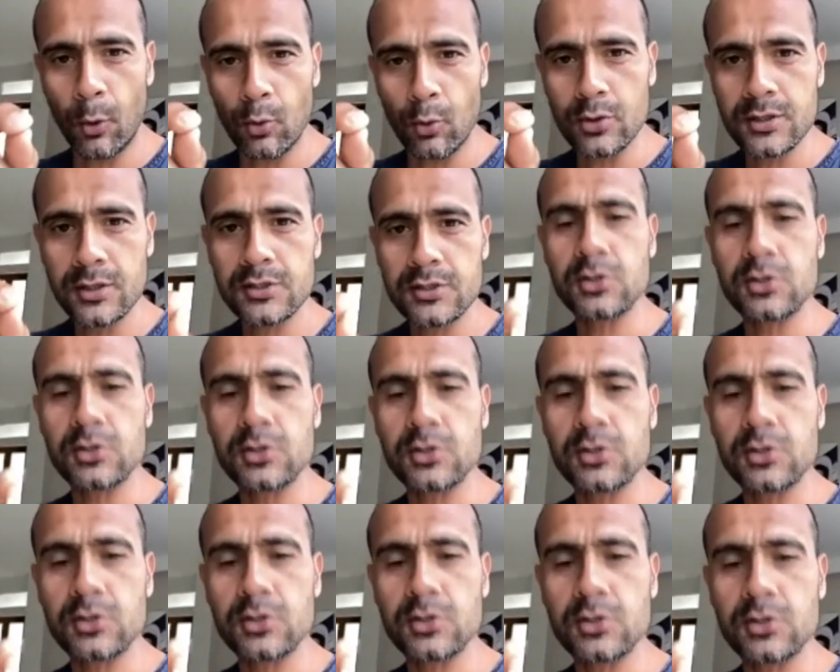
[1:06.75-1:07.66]
So a little bit
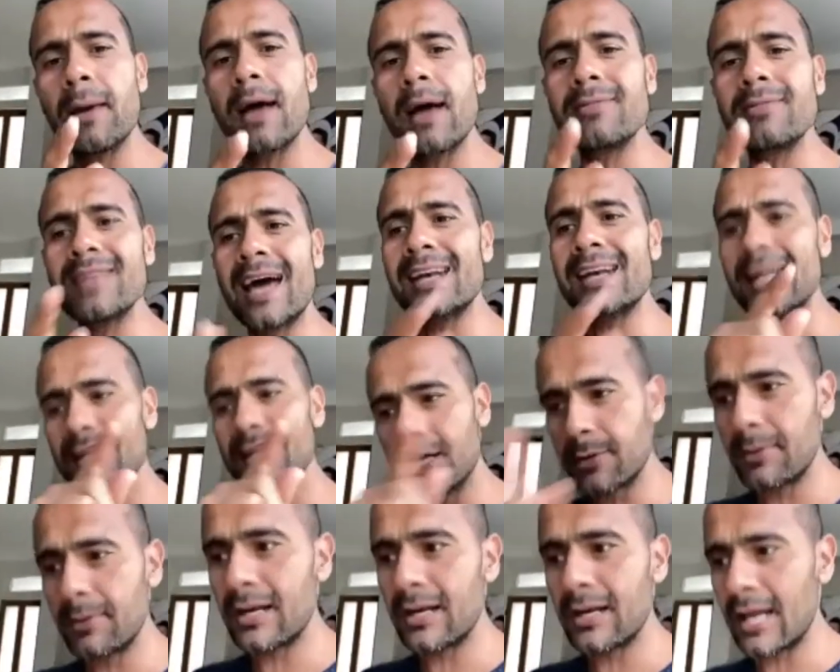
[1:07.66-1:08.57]
about that a little bit
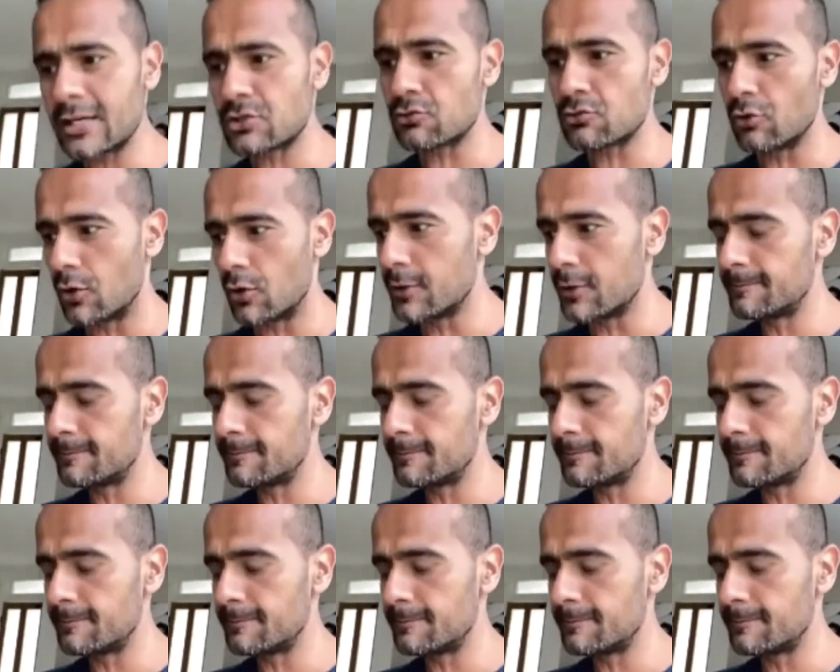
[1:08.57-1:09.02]
later on.